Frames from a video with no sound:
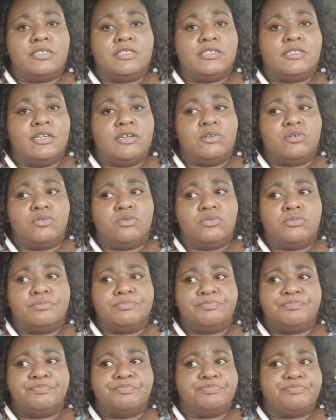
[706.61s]
So,
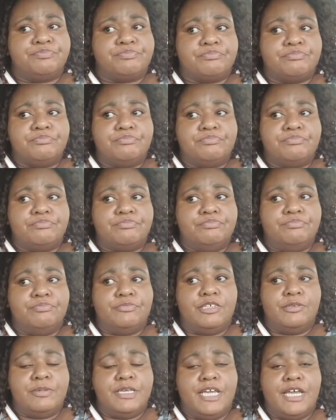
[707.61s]

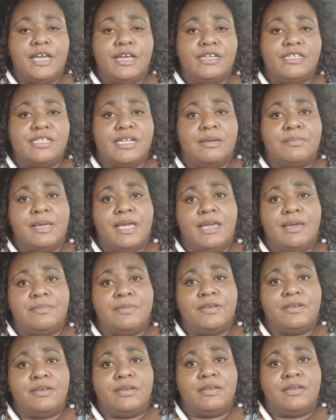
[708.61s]
to be honest, I'm
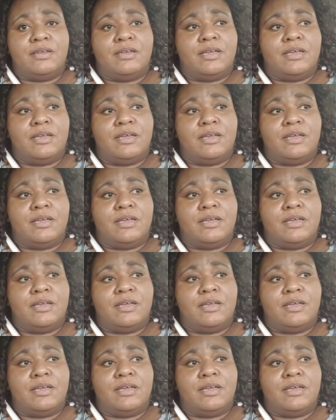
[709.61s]
happy.